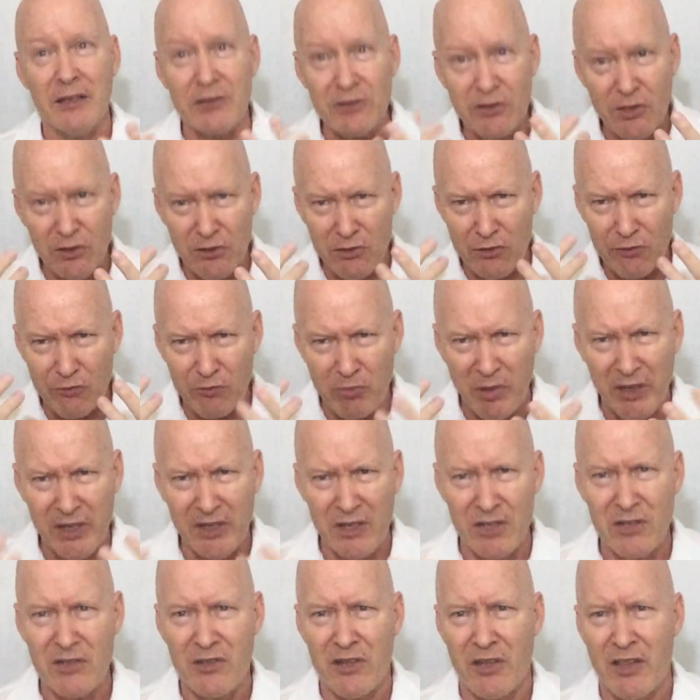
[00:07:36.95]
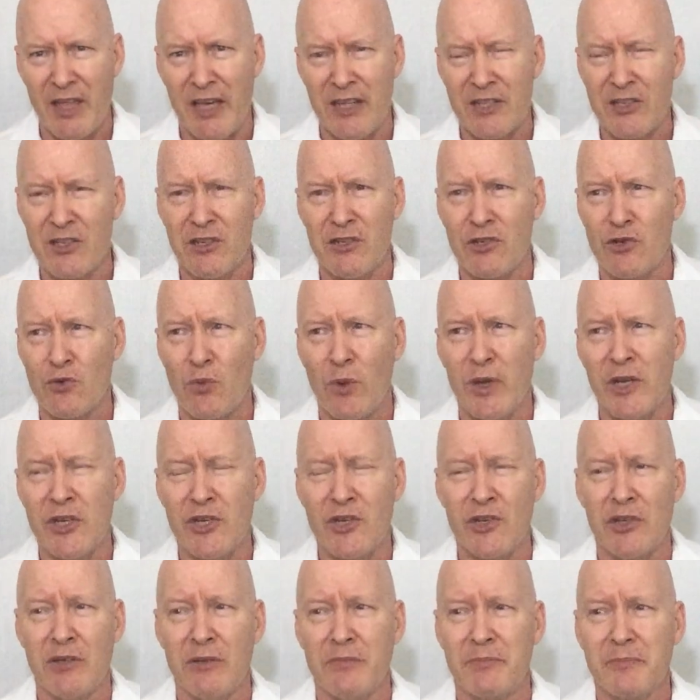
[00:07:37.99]
until you've been into that
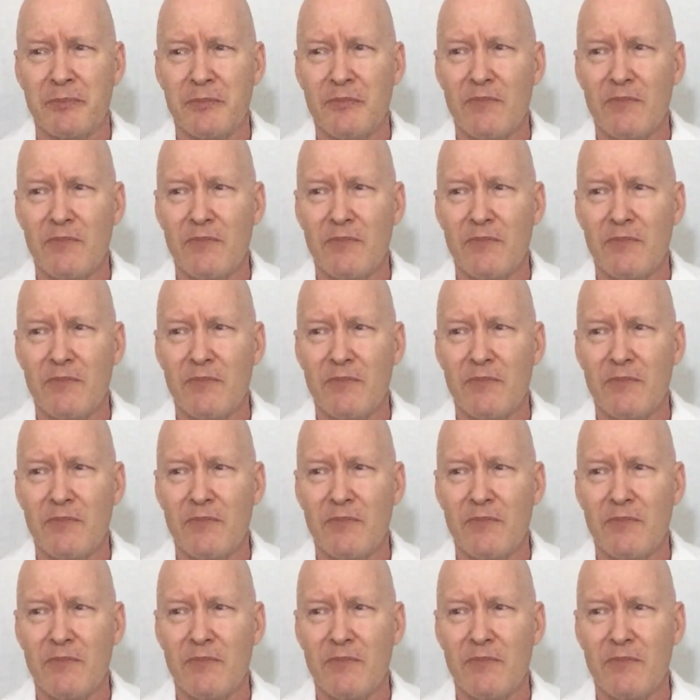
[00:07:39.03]
situation.